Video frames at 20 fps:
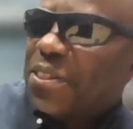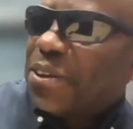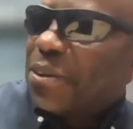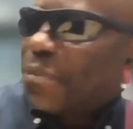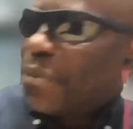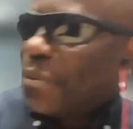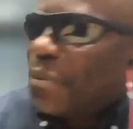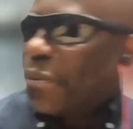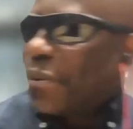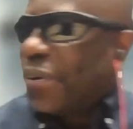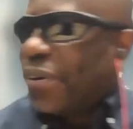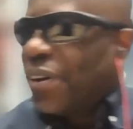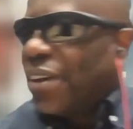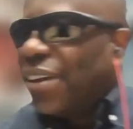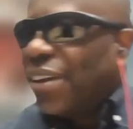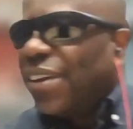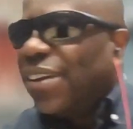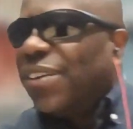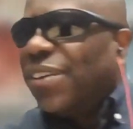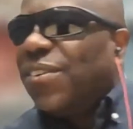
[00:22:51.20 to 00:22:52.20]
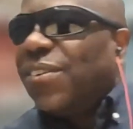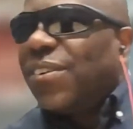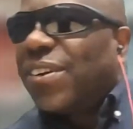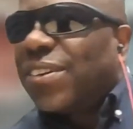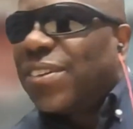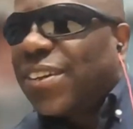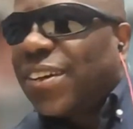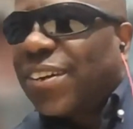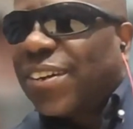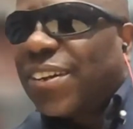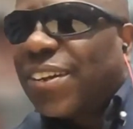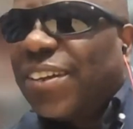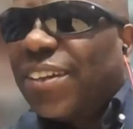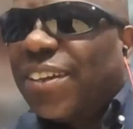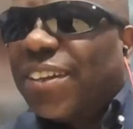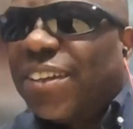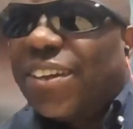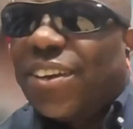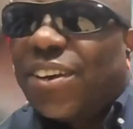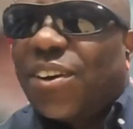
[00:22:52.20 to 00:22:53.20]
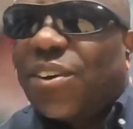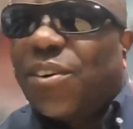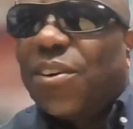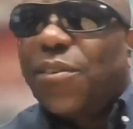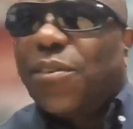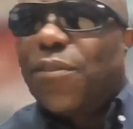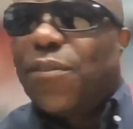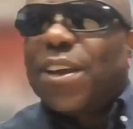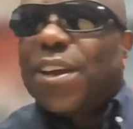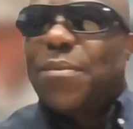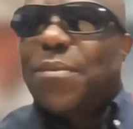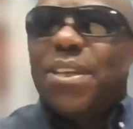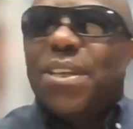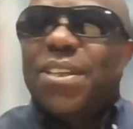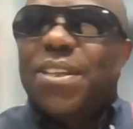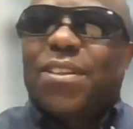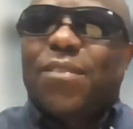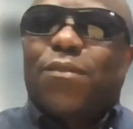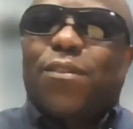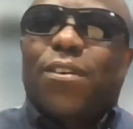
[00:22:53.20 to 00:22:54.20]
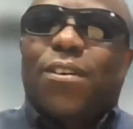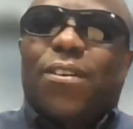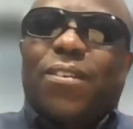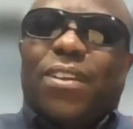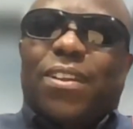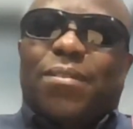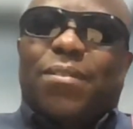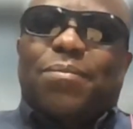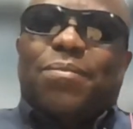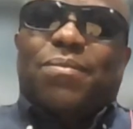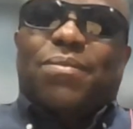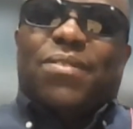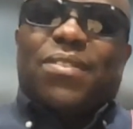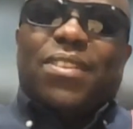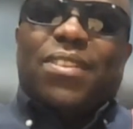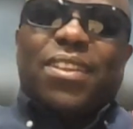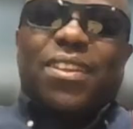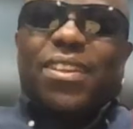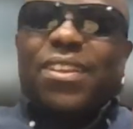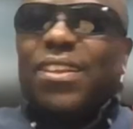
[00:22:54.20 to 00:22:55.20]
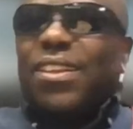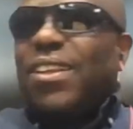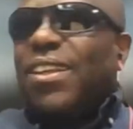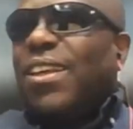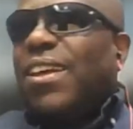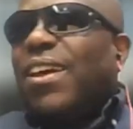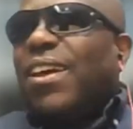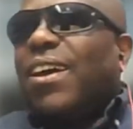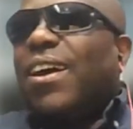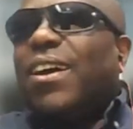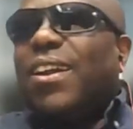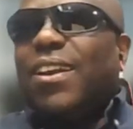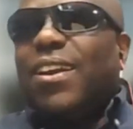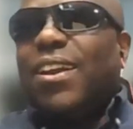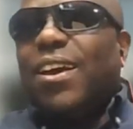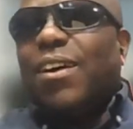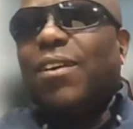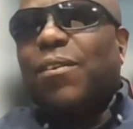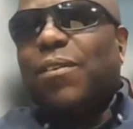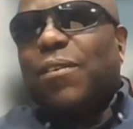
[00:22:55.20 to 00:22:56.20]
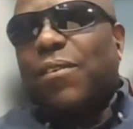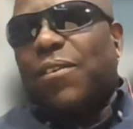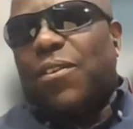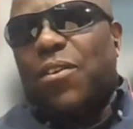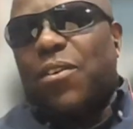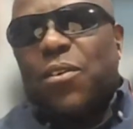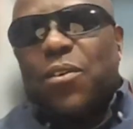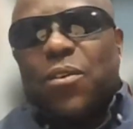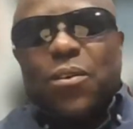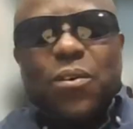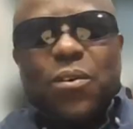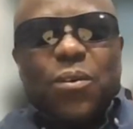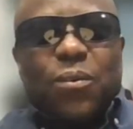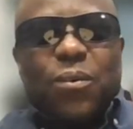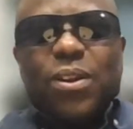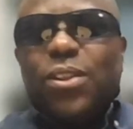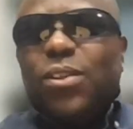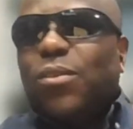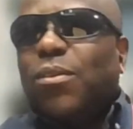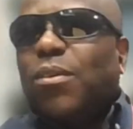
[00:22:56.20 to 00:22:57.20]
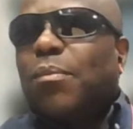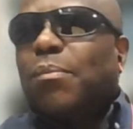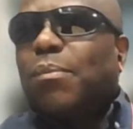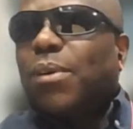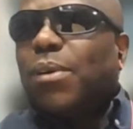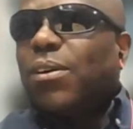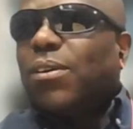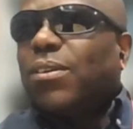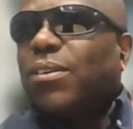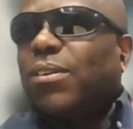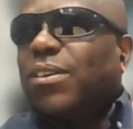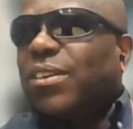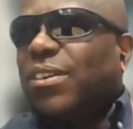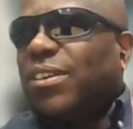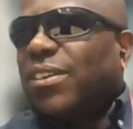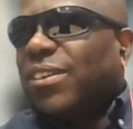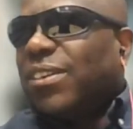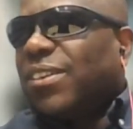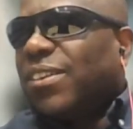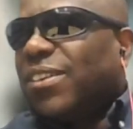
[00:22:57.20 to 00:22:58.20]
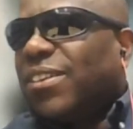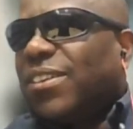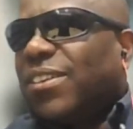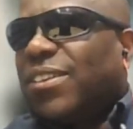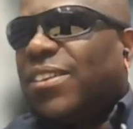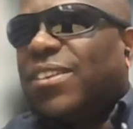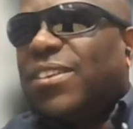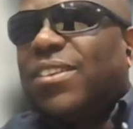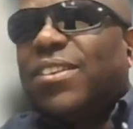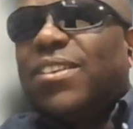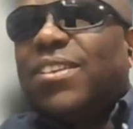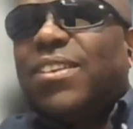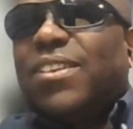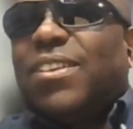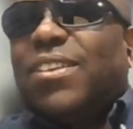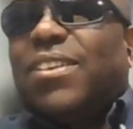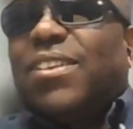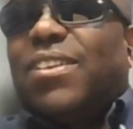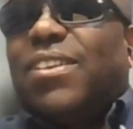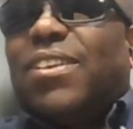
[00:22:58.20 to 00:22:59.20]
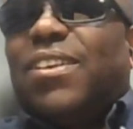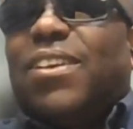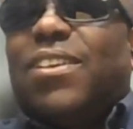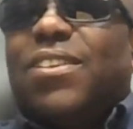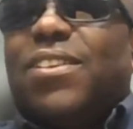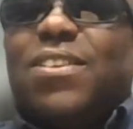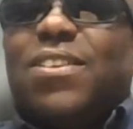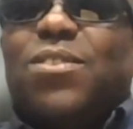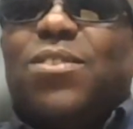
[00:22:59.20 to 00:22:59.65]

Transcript: people don't understand. Codify means the following. Now, when you were born, you say you were